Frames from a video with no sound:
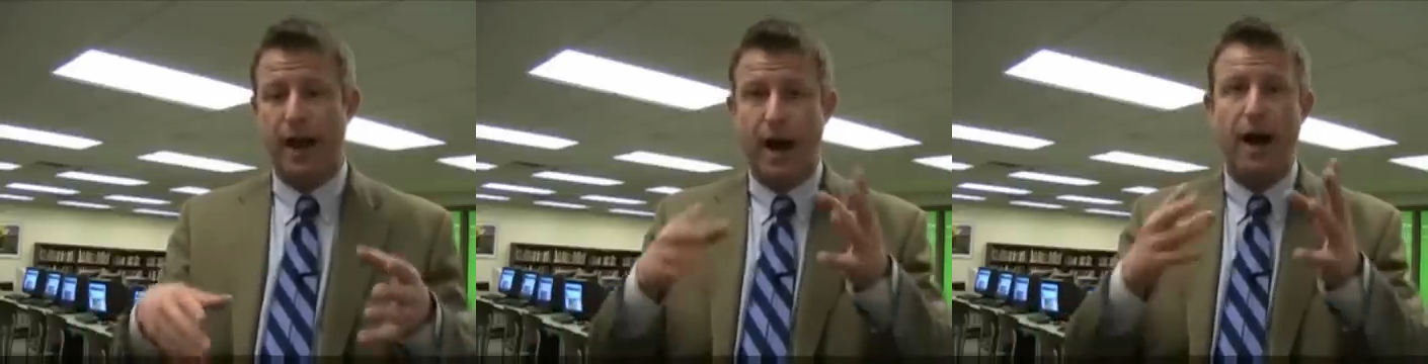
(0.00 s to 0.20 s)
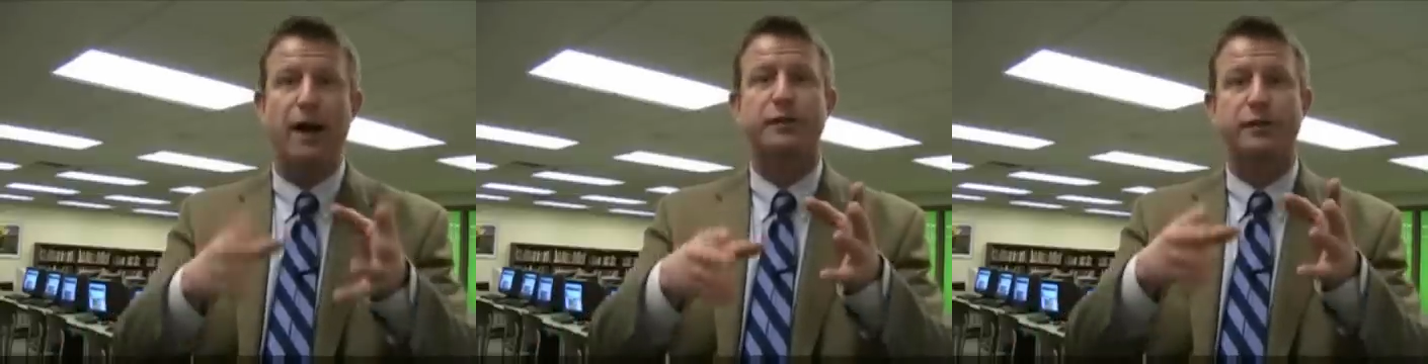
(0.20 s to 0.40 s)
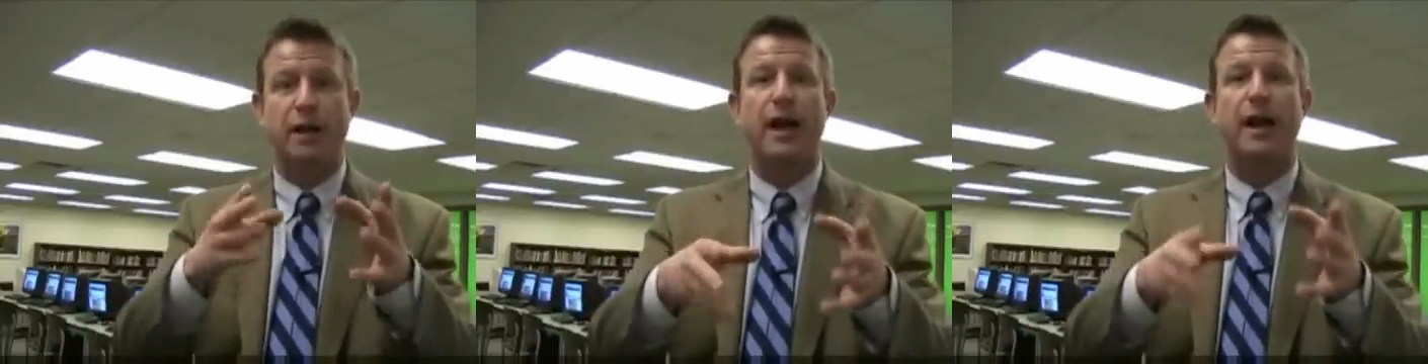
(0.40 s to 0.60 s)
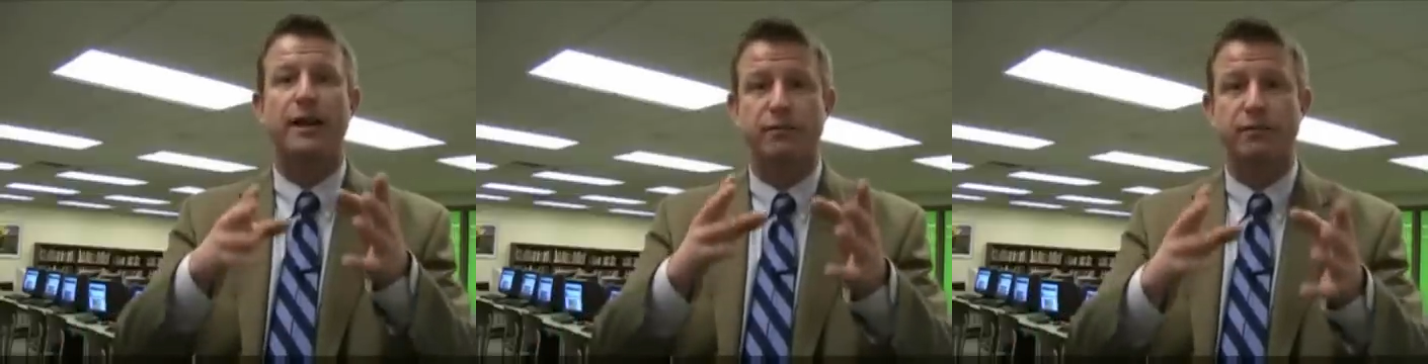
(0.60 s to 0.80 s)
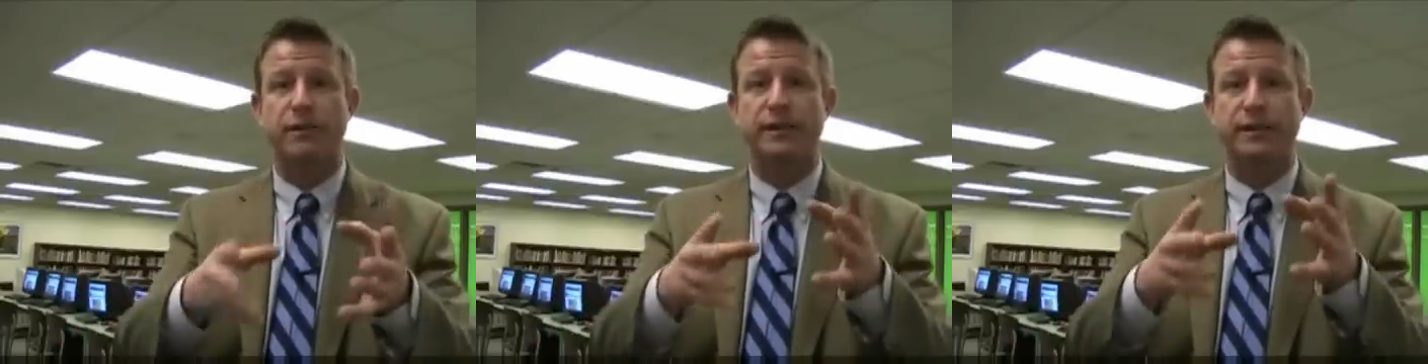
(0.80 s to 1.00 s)
Online
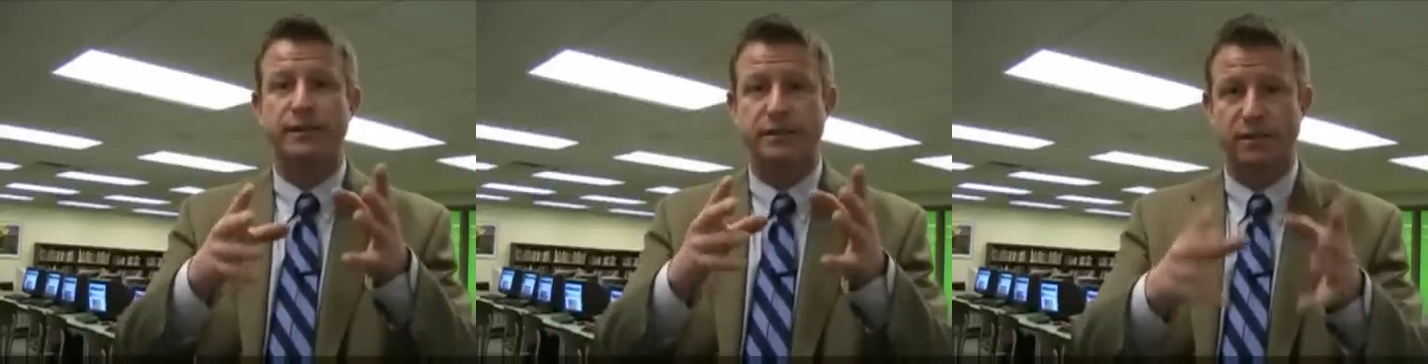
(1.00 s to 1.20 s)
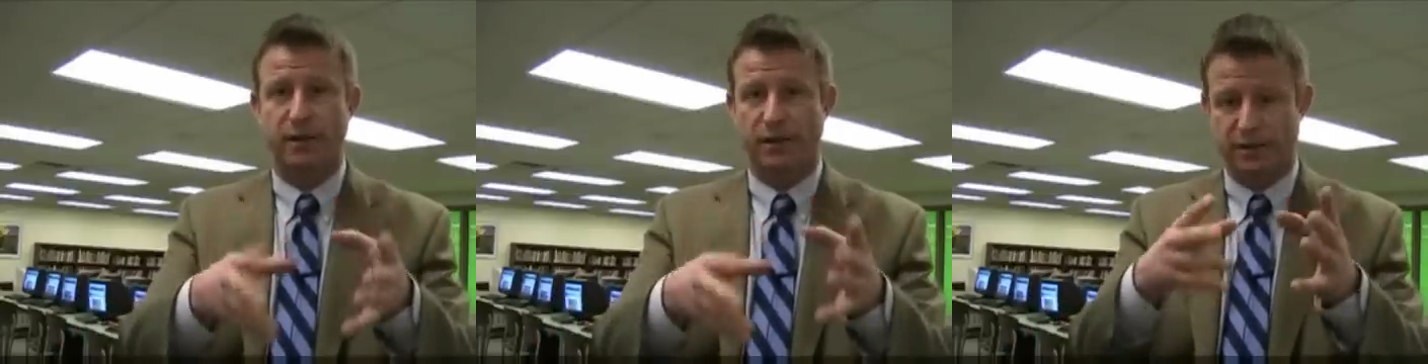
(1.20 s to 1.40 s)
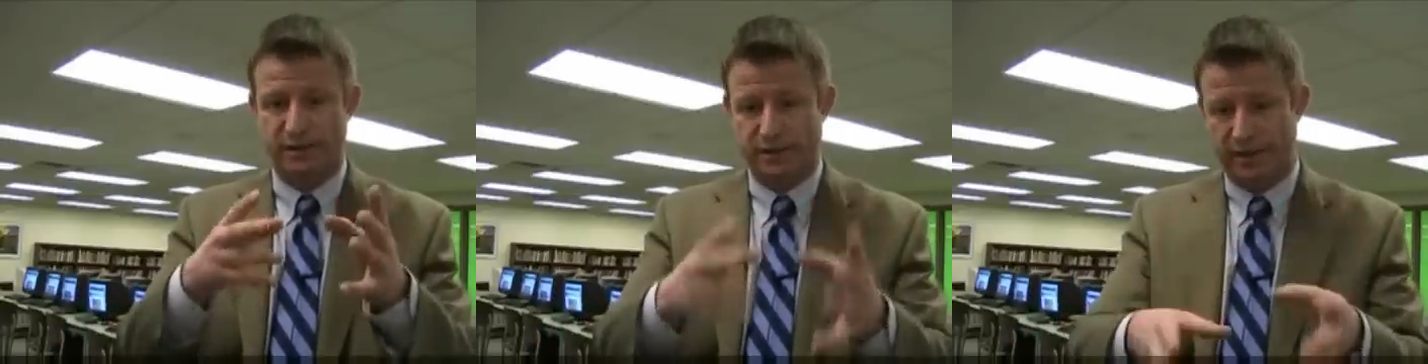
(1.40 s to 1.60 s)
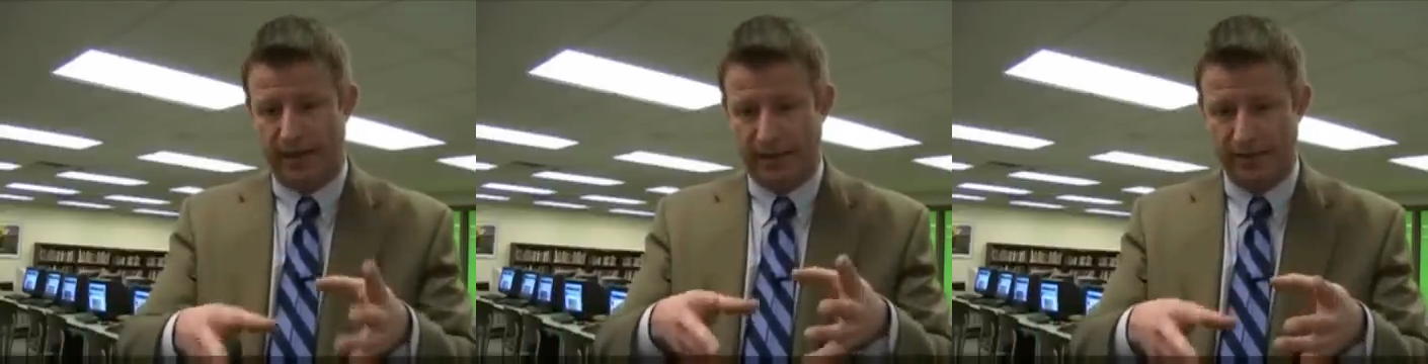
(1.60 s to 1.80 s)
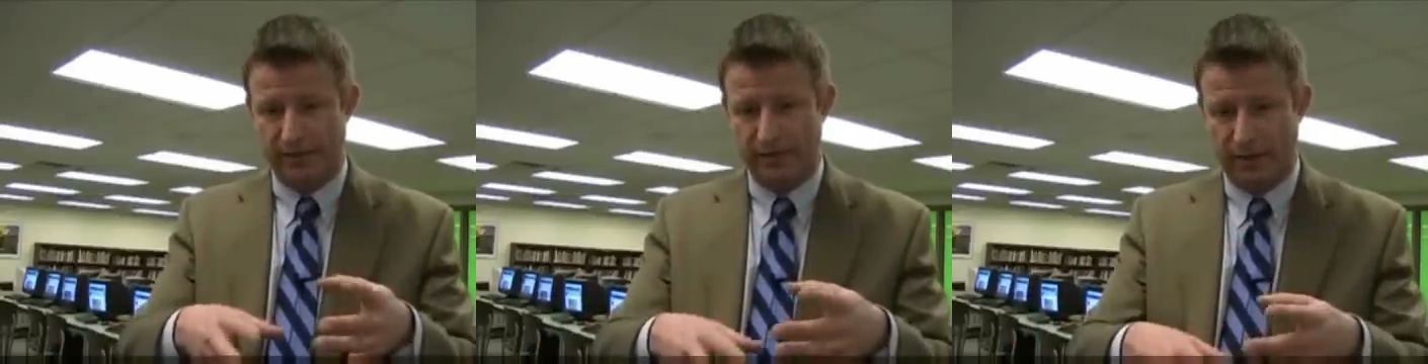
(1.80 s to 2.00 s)
Research
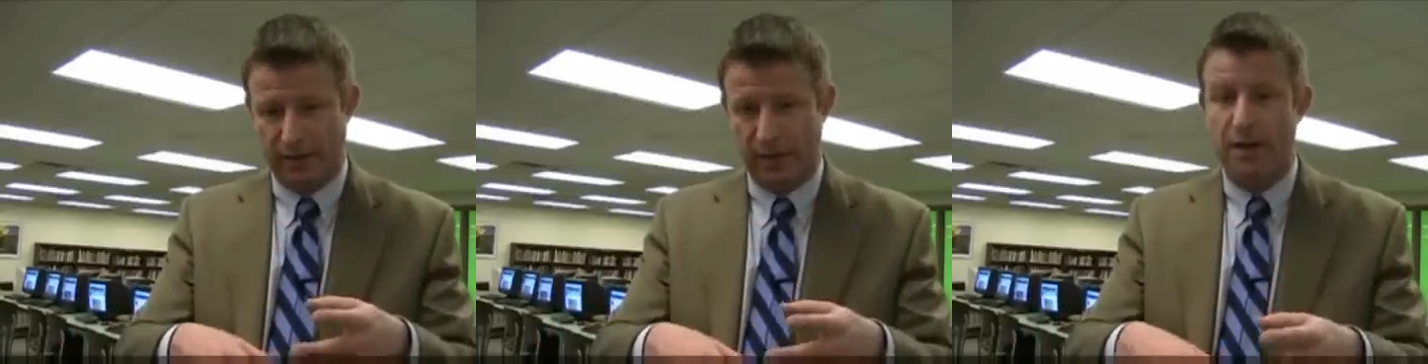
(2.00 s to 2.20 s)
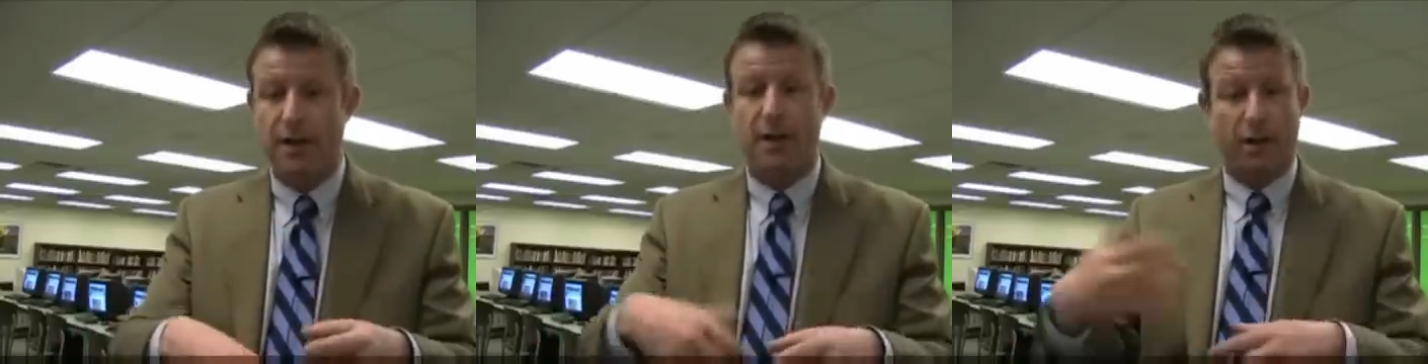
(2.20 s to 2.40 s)
Center.